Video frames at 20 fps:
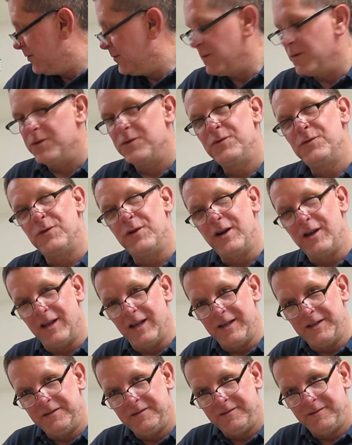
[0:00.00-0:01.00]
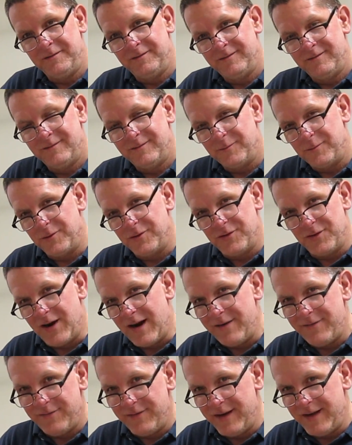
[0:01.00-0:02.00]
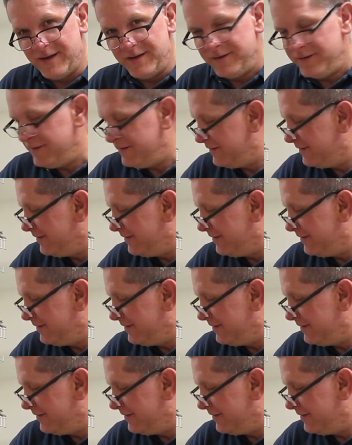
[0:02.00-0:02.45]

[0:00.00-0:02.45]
We're drilling, we're dry fitting.